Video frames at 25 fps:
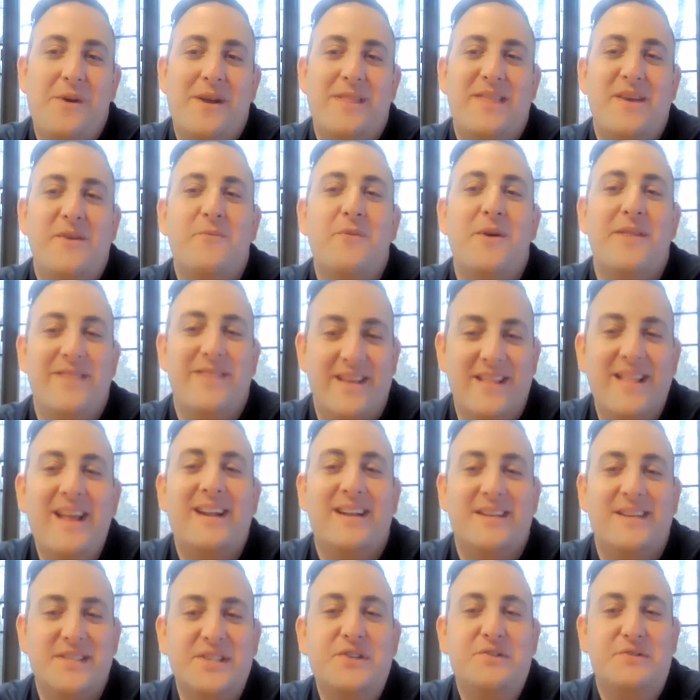I think one thing
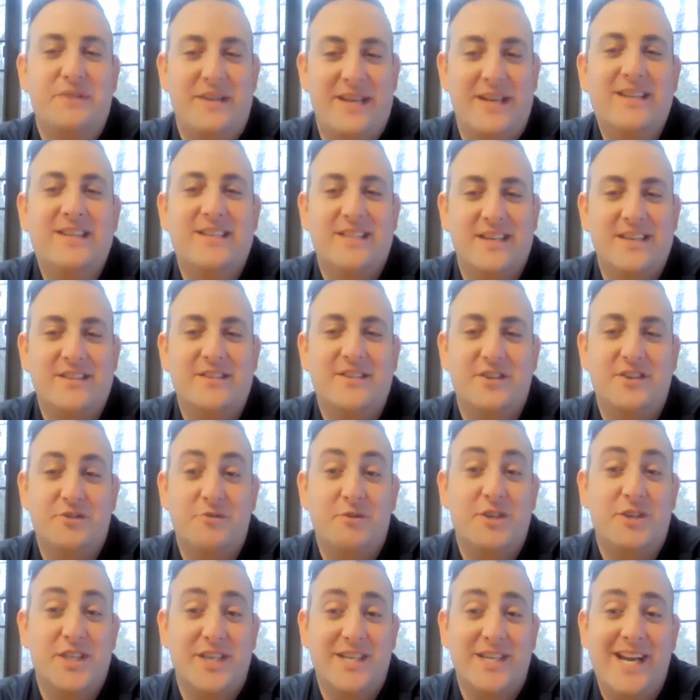that is unique to
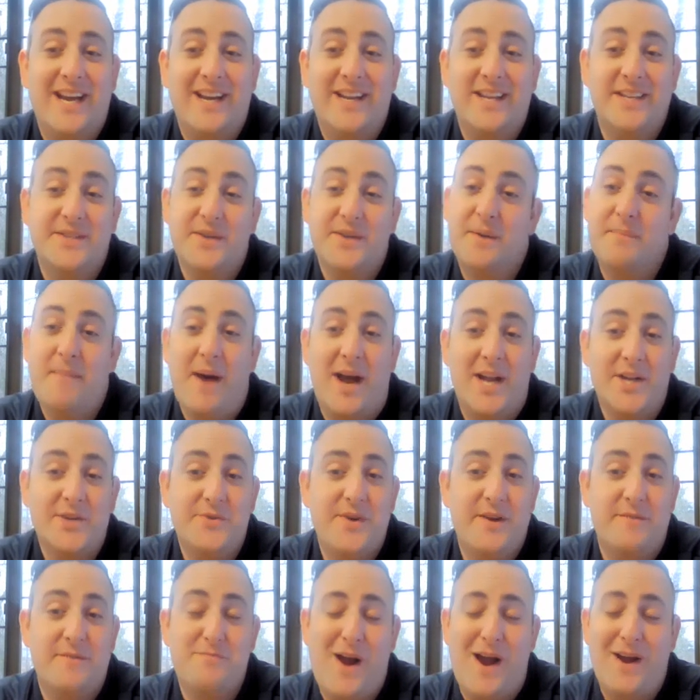Georgia Tech is our motto
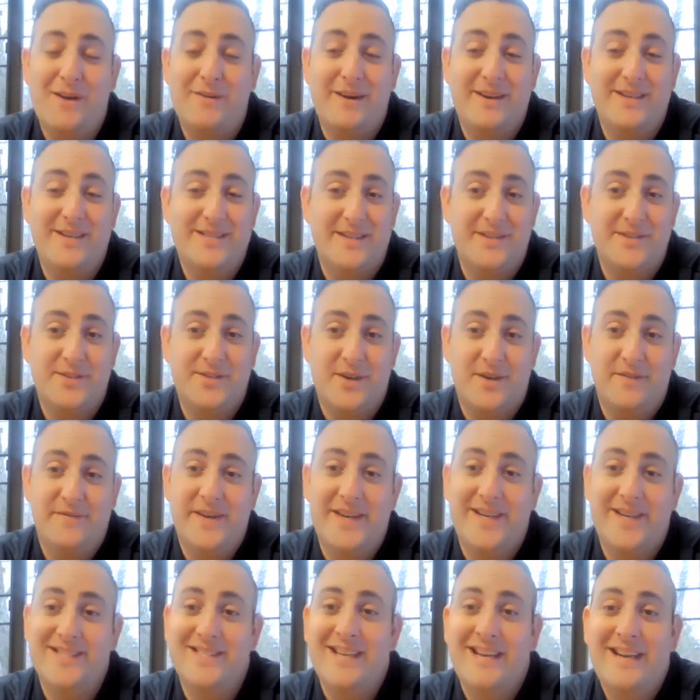of progress and
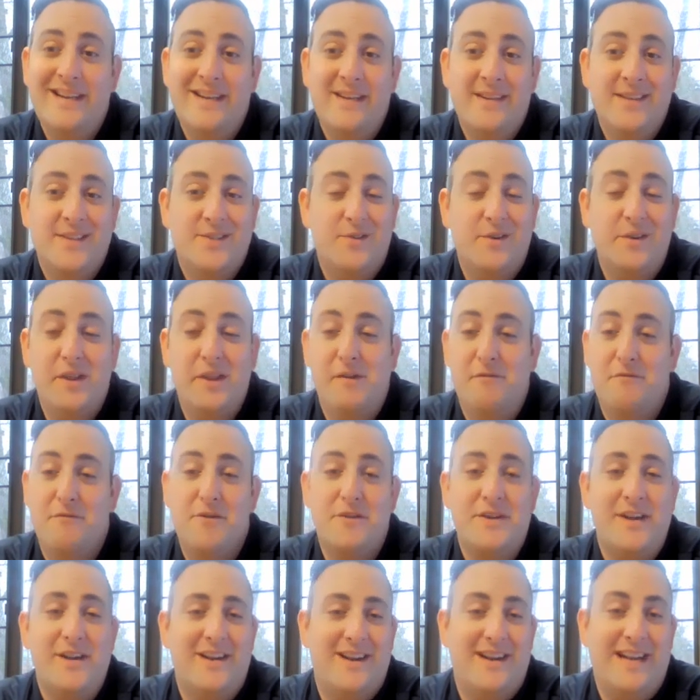service. It's really
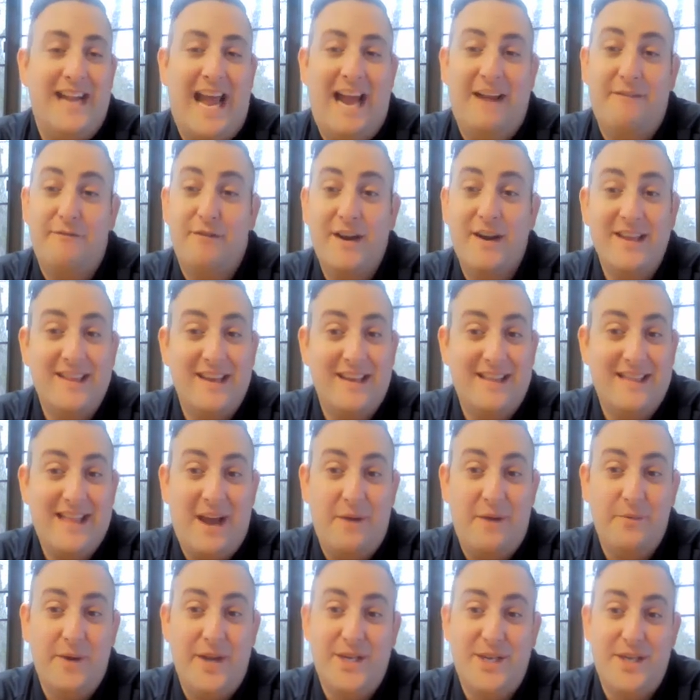rooted in everything
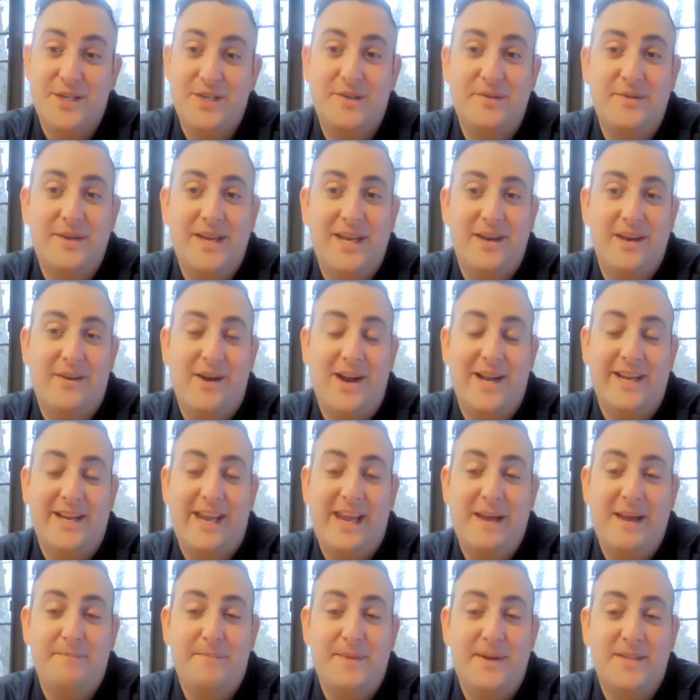that we do here on
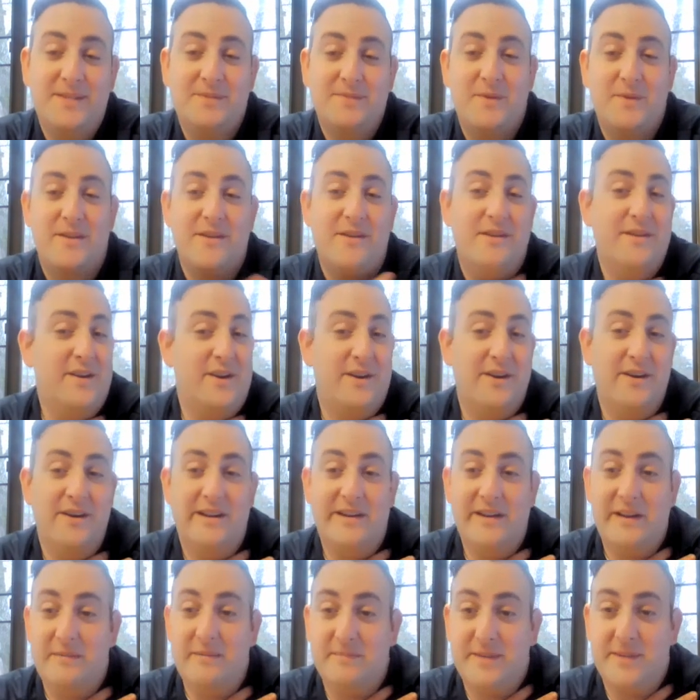campus, whether you're
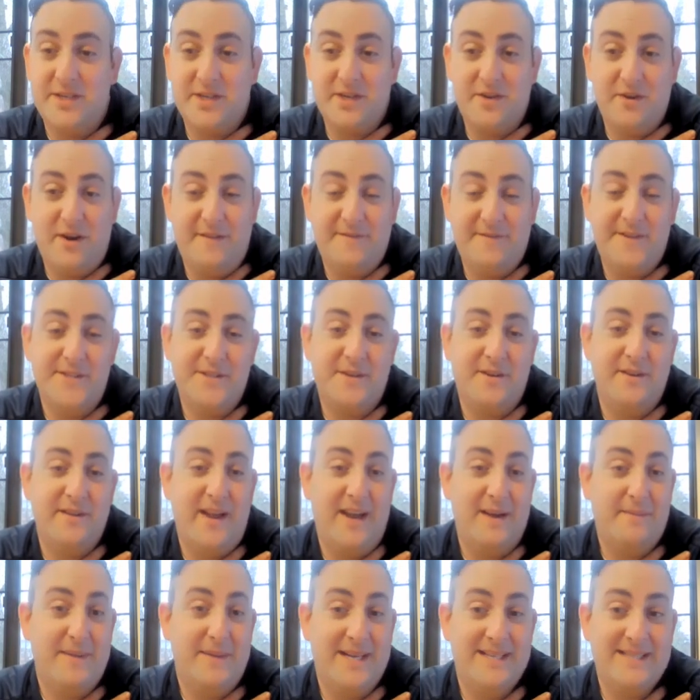an admission officer
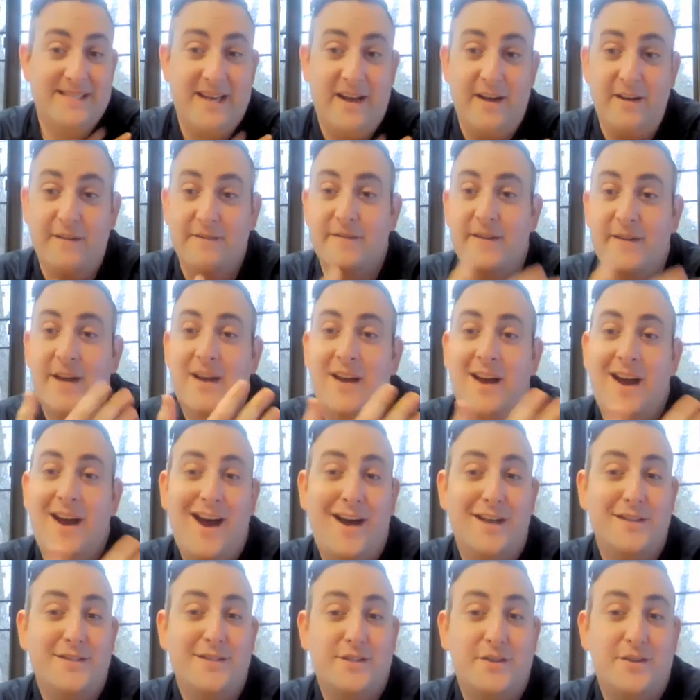like myself,
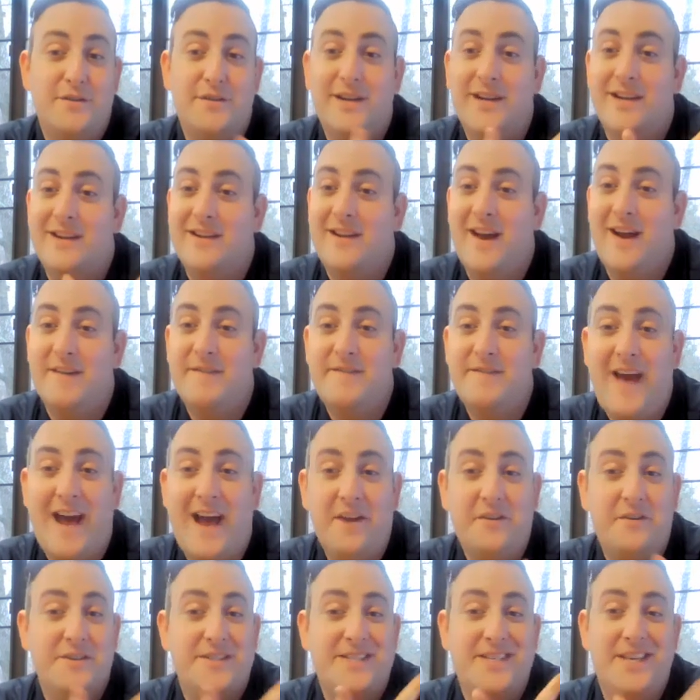a student, a
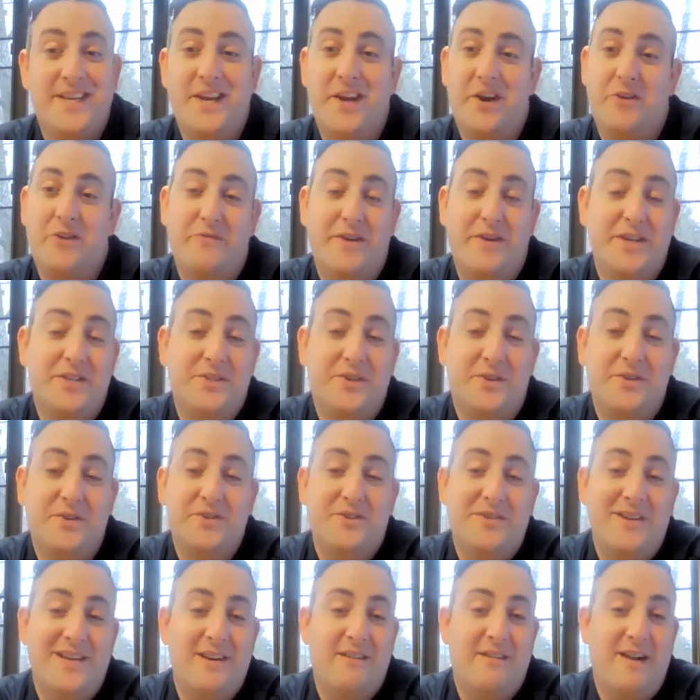faculty, a
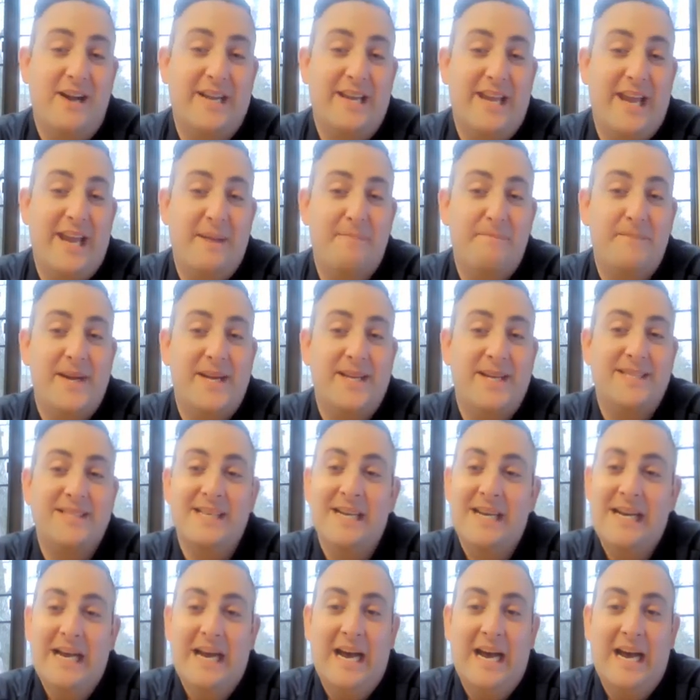researcher here on campus.